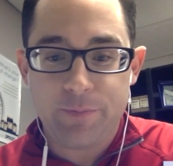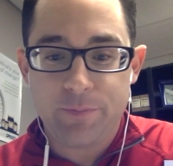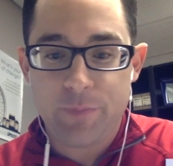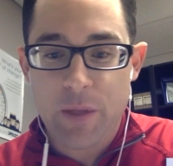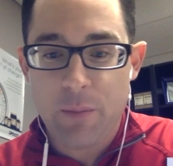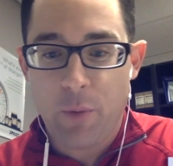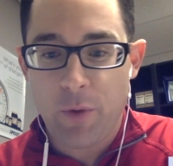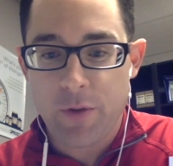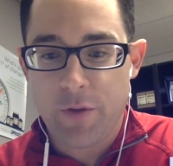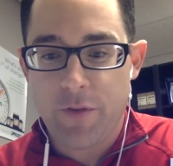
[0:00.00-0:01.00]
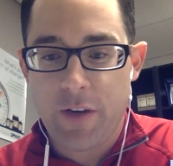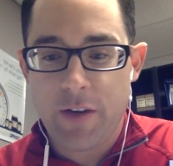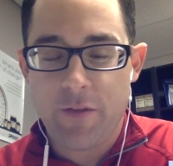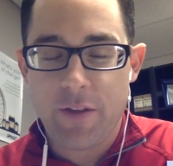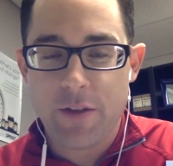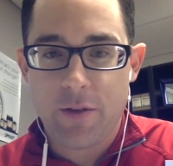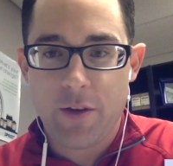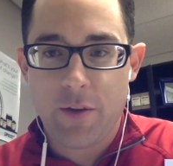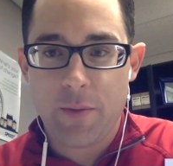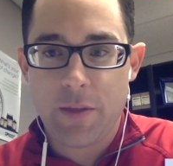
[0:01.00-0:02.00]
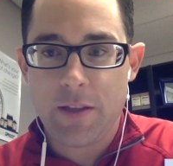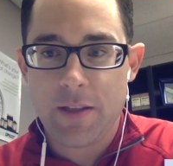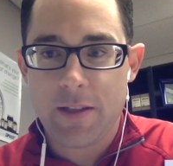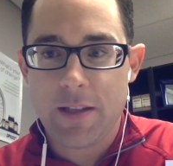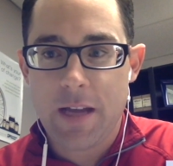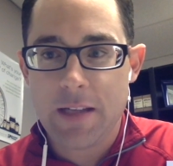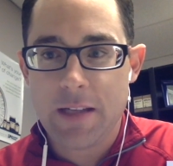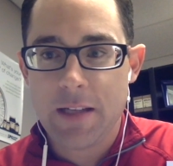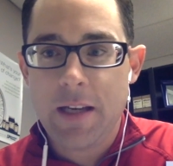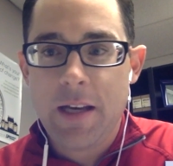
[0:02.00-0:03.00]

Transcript: Being board certified in physiotherapy in this state,